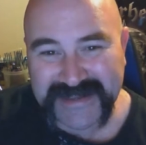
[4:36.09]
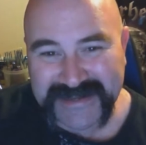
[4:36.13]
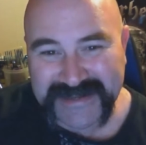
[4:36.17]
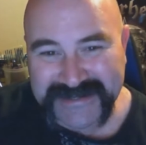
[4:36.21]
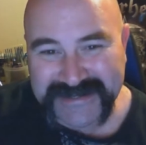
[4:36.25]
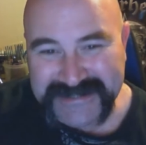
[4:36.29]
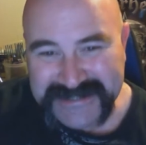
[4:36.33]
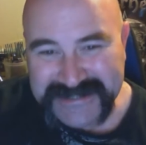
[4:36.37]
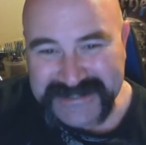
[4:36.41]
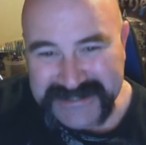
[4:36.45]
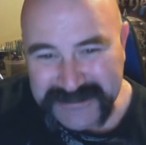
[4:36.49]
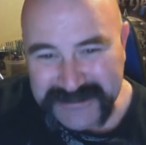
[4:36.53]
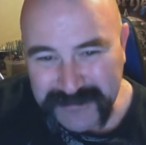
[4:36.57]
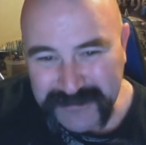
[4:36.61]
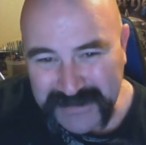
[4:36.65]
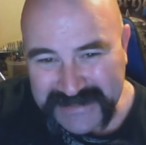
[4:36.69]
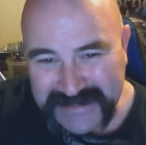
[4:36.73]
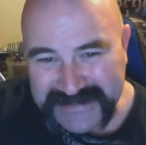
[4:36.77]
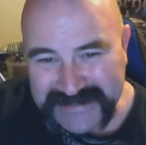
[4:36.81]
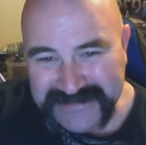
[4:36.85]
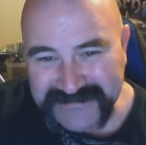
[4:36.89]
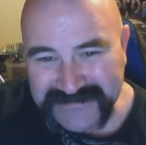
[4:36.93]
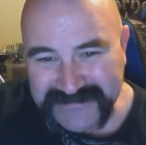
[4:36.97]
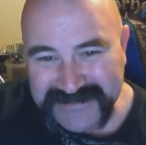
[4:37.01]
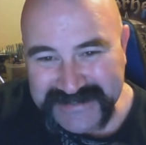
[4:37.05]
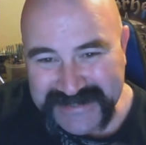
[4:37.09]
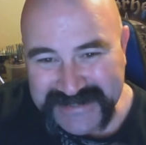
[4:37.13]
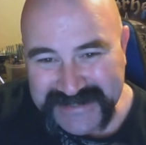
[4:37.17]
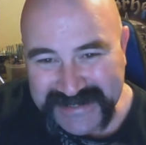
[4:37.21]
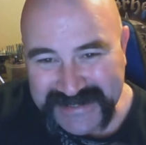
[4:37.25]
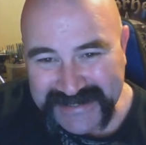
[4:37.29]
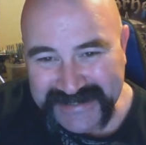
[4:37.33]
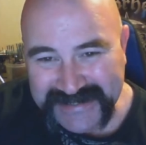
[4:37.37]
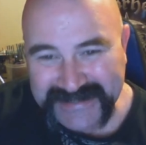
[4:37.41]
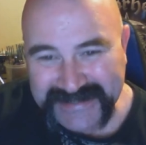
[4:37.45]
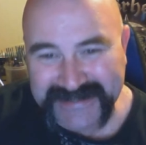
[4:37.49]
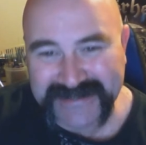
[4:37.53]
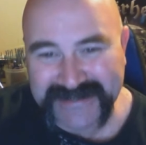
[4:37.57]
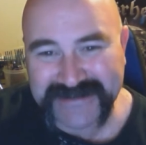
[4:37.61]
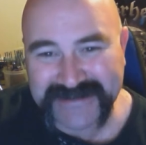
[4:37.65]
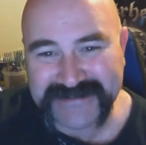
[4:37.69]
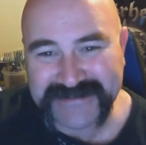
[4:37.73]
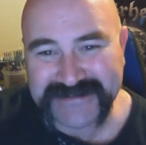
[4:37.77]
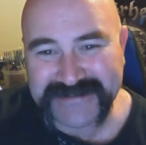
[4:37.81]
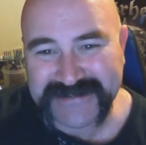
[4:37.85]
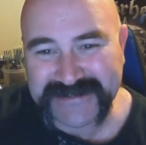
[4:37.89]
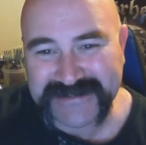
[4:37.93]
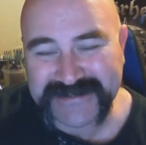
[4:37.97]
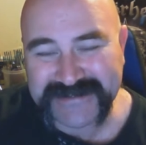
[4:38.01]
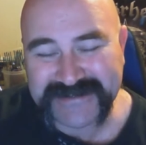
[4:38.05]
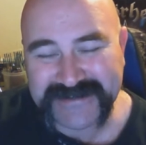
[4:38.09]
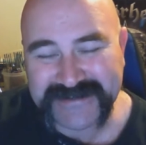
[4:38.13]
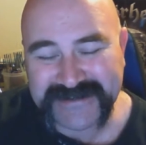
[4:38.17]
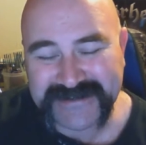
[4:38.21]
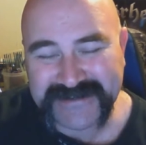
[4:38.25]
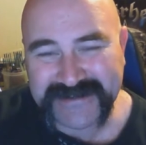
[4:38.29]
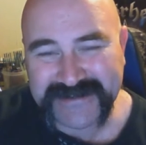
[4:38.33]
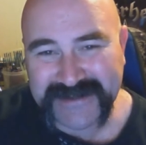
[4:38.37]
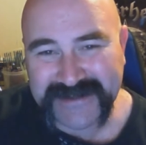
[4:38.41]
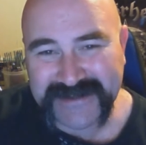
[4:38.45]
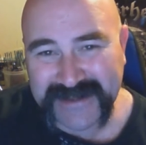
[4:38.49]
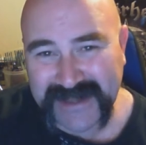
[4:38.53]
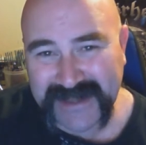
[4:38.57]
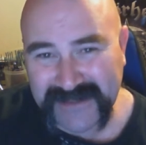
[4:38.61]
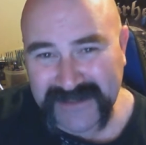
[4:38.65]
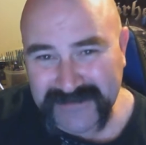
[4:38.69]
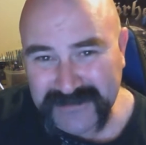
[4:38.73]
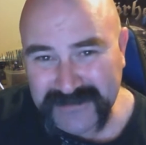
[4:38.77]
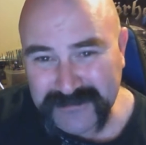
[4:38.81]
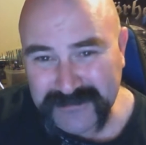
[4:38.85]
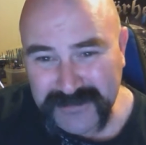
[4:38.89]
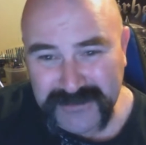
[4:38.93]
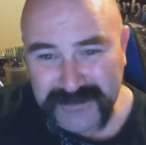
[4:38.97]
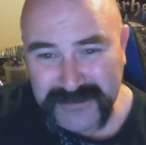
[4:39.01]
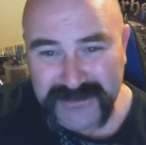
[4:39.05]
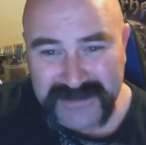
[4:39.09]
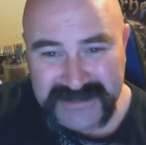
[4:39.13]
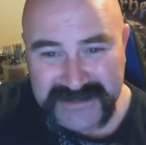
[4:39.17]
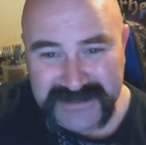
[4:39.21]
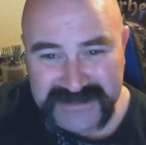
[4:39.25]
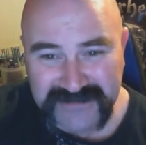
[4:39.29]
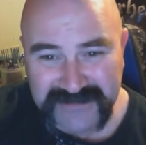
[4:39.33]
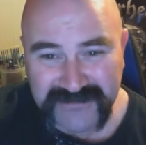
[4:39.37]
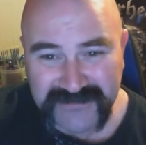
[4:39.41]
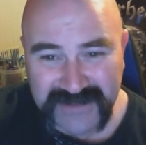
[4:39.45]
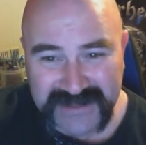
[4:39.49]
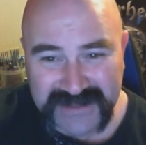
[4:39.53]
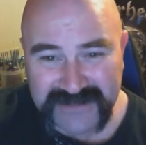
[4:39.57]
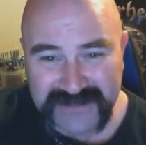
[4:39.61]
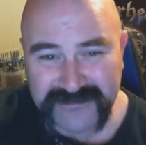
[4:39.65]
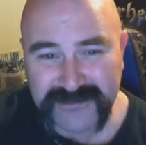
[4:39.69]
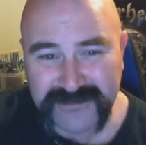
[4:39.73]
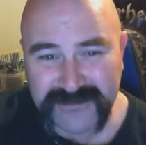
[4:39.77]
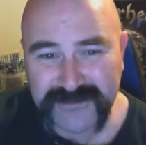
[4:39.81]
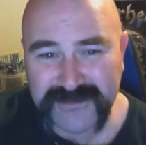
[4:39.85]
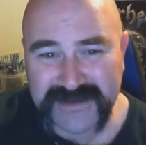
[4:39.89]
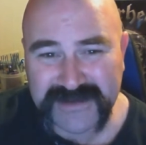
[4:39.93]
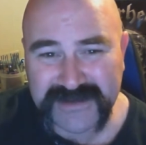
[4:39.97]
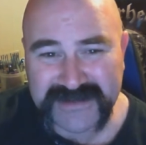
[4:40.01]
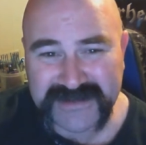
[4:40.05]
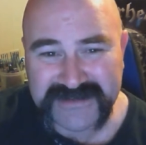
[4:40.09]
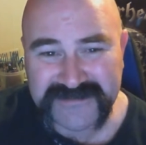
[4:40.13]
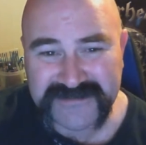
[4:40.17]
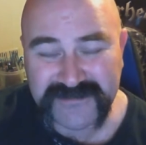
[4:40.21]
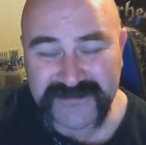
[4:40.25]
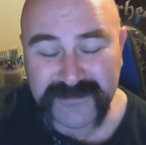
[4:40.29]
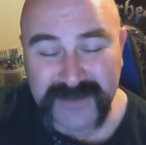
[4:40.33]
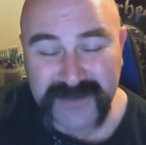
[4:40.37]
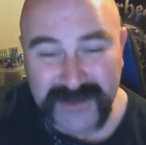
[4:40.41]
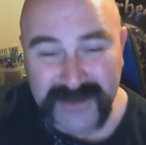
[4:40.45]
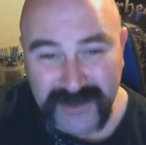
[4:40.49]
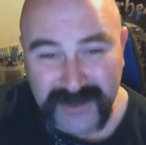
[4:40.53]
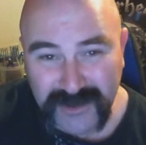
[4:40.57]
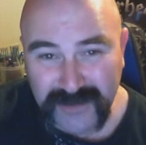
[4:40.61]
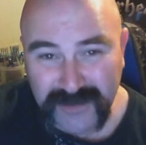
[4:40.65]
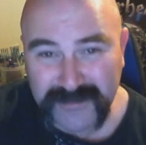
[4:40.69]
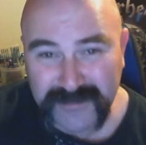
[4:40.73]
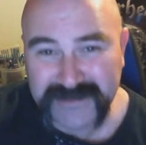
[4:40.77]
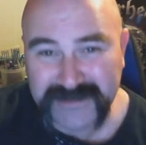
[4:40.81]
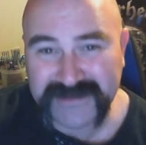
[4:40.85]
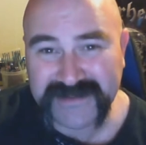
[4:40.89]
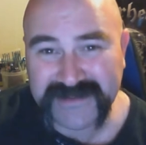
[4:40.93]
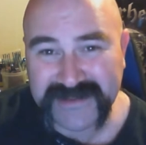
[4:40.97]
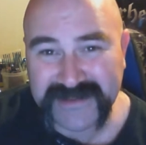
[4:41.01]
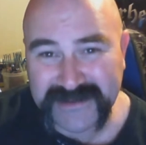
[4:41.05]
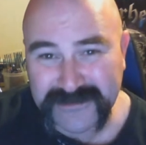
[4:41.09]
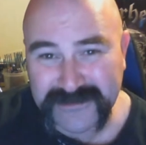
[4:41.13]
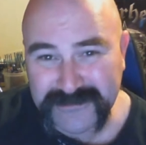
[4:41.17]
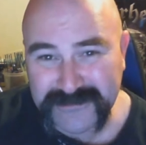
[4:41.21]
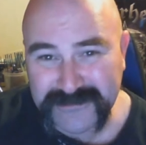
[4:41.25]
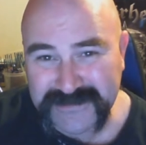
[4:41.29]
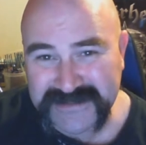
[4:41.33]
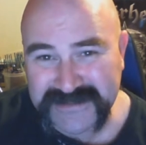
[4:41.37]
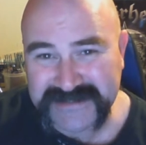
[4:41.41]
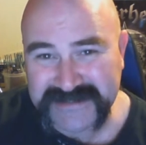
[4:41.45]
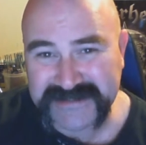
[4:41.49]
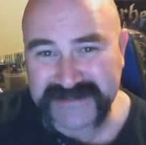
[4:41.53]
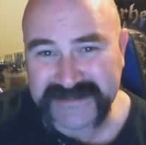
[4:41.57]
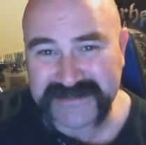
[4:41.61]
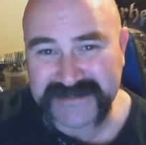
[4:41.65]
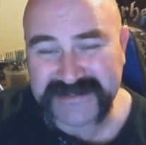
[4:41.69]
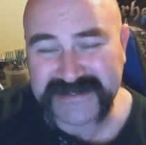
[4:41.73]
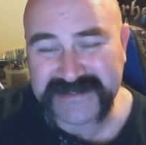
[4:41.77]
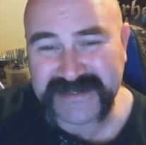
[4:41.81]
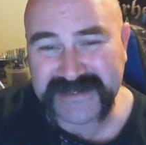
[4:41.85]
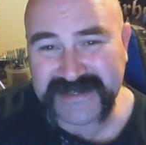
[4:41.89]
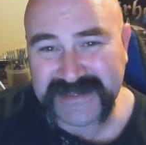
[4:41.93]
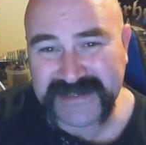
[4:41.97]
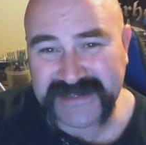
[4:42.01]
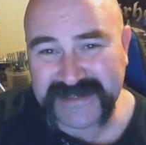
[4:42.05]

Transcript: in spite of dying younger and having poorer survival rates from common illnesses.